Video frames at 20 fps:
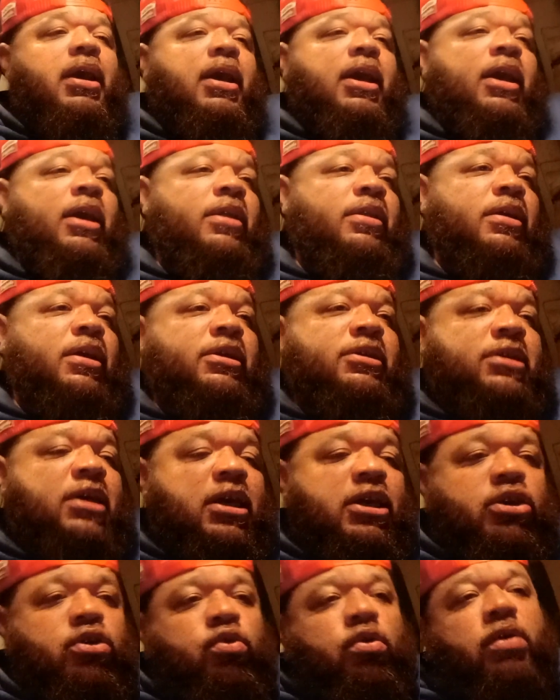And they
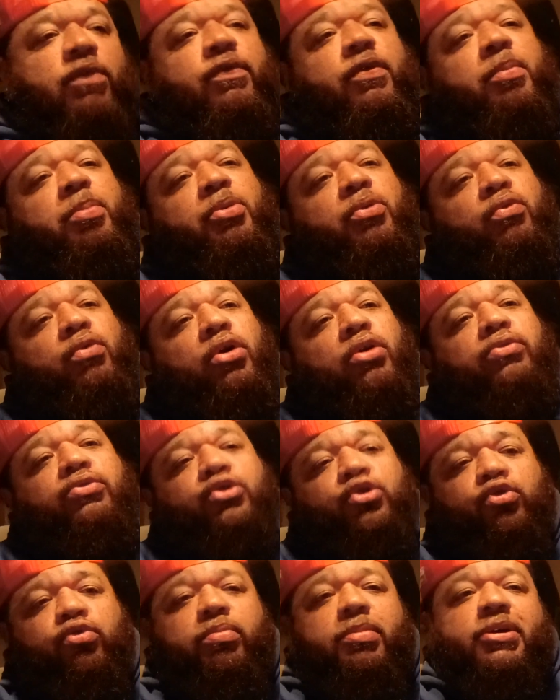take you up for parole
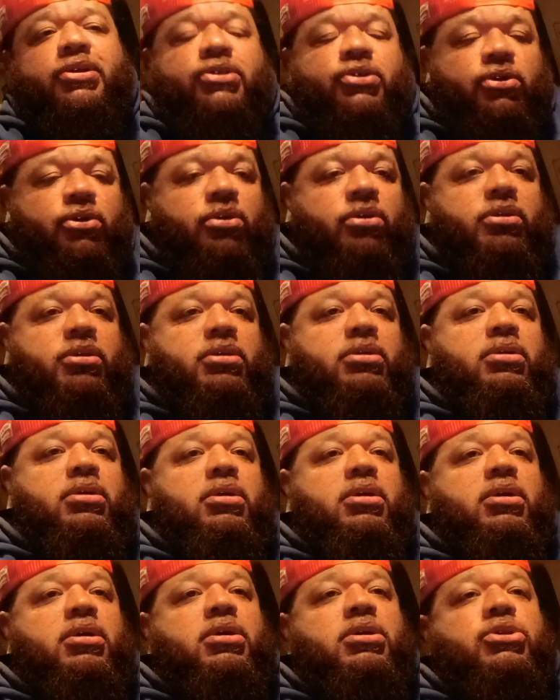2 months early.
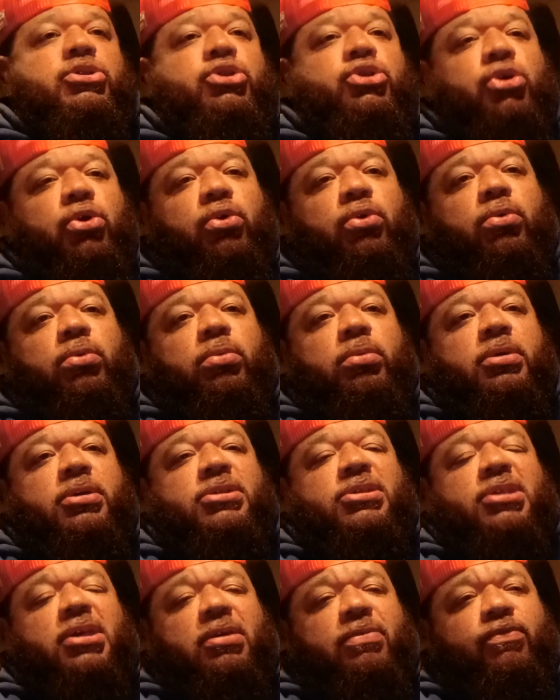So
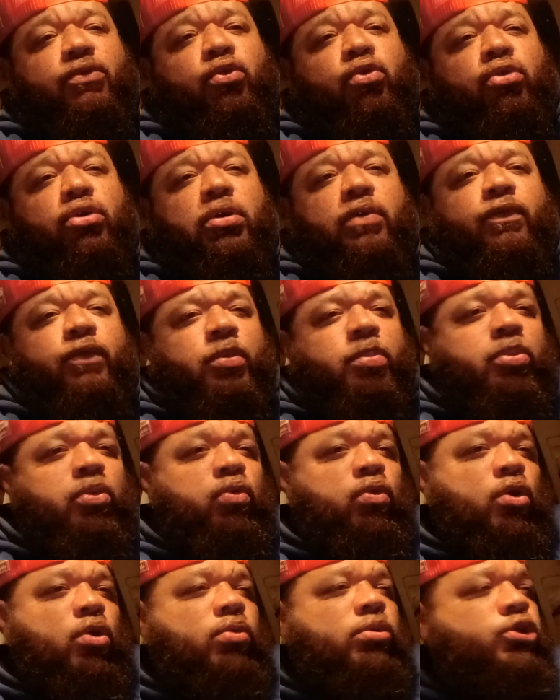instead of going up for
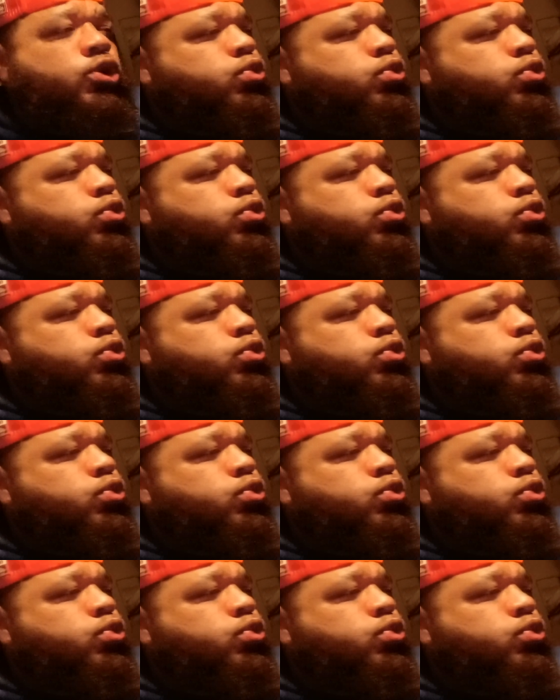parole in